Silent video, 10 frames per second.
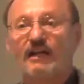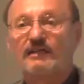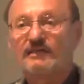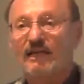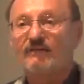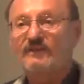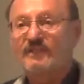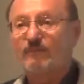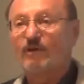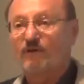A set of
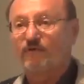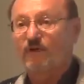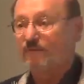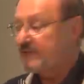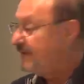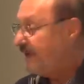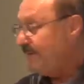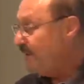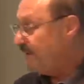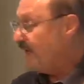similar firms. And
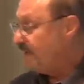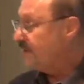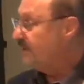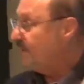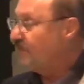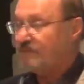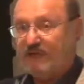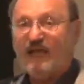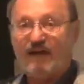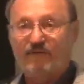maybe that is indeed what
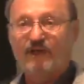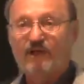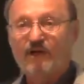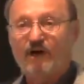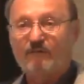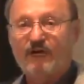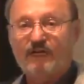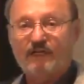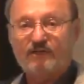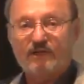we have
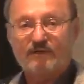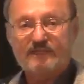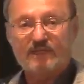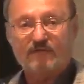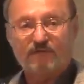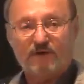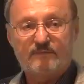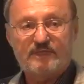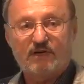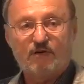already, that you have a set of
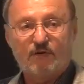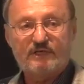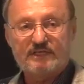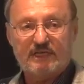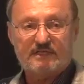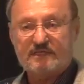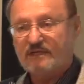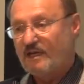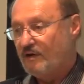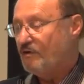firms that
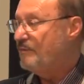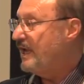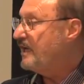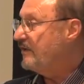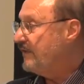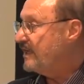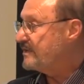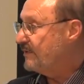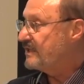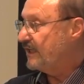coexist who make
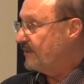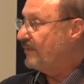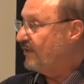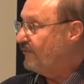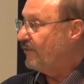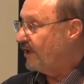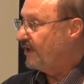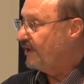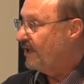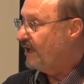investments like the big four.